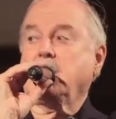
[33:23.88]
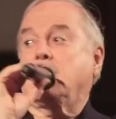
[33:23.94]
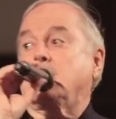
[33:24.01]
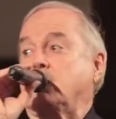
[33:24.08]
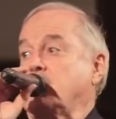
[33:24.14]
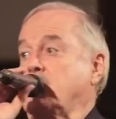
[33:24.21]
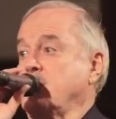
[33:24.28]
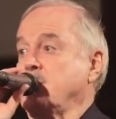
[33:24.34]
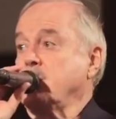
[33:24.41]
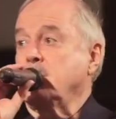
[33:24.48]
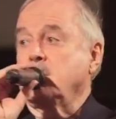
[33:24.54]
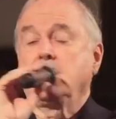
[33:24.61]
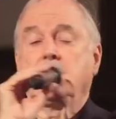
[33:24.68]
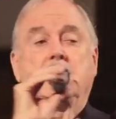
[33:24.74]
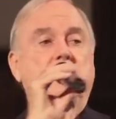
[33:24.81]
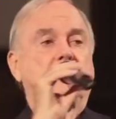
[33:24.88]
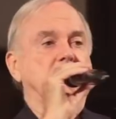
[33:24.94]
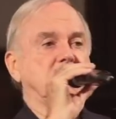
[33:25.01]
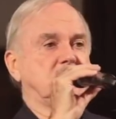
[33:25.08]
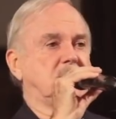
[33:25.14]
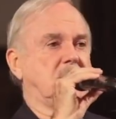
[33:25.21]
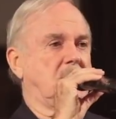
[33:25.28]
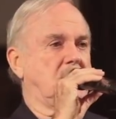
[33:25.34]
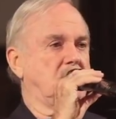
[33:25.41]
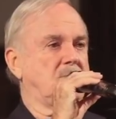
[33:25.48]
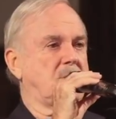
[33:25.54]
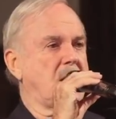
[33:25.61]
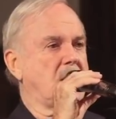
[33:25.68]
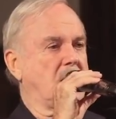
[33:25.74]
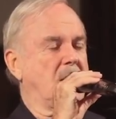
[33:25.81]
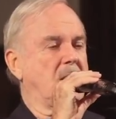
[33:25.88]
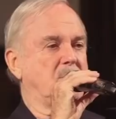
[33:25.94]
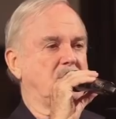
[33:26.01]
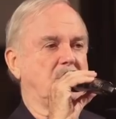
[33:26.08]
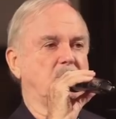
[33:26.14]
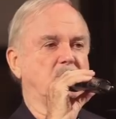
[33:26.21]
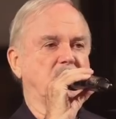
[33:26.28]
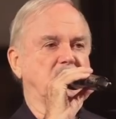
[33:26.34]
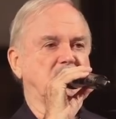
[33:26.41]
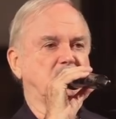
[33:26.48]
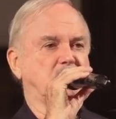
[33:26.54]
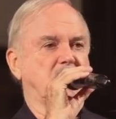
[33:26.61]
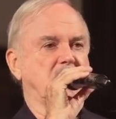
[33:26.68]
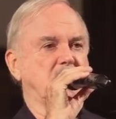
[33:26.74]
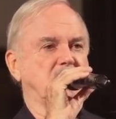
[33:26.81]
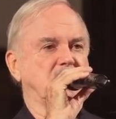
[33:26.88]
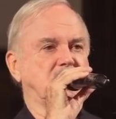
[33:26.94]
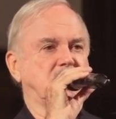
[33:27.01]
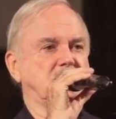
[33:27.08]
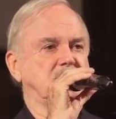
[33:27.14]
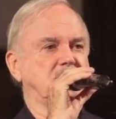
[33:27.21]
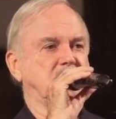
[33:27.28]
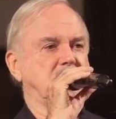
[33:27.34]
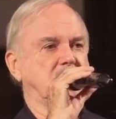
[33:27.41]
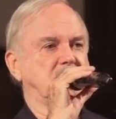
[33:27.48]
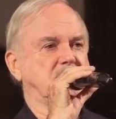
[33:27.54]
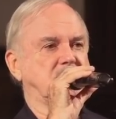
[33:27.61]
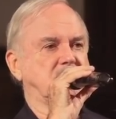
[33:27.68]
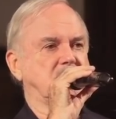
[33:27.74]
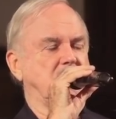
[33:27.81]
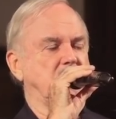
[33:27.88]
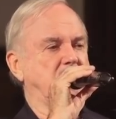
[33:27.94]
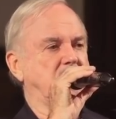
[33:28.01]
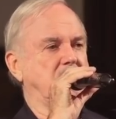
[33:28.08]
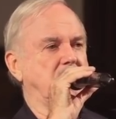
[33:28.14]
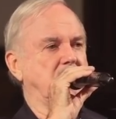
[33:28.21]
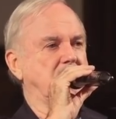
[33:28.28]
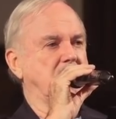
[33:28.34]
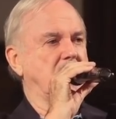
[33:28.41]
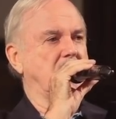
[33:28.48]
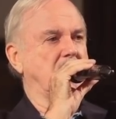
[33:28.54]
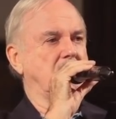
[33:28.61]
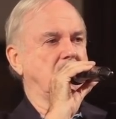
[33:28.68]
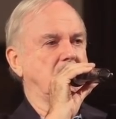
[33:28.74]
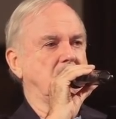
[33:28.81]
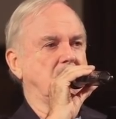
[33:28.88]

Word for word: Dulles. Yeah. Rang up the British Prime Minister and said, stop doing that.